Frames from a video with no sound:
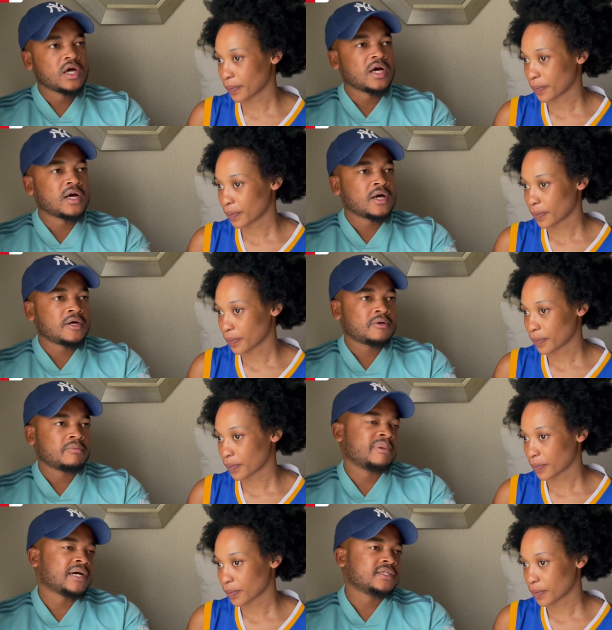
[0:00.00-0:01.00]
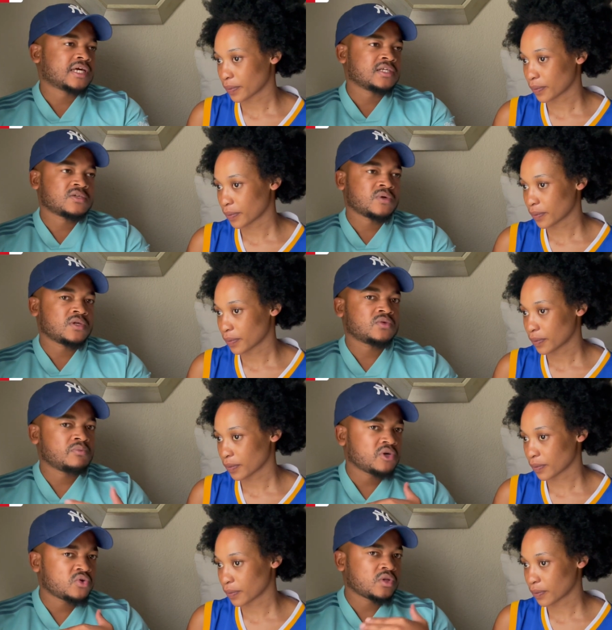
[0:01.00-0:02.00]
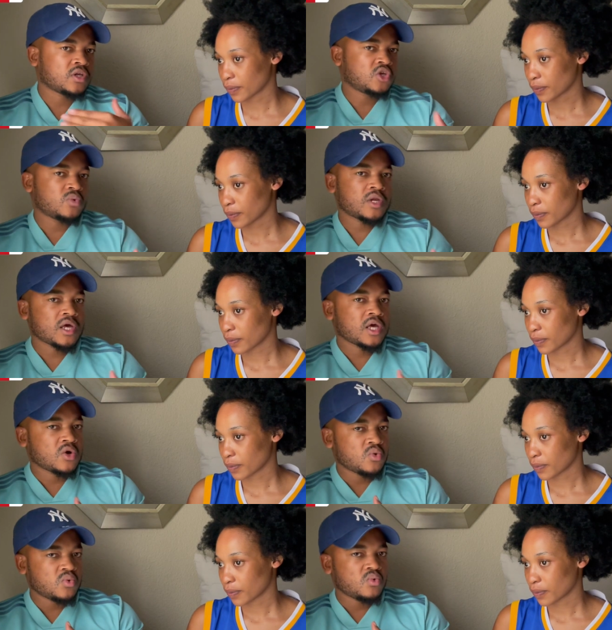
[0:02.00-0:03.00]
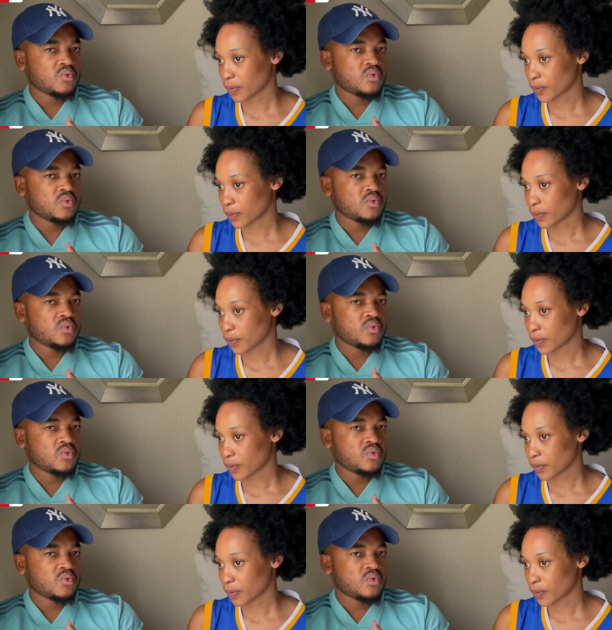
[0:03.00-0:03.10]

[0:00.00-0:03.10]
Speaker 1: Uh, but I just wanted to make sure that you and I are cool.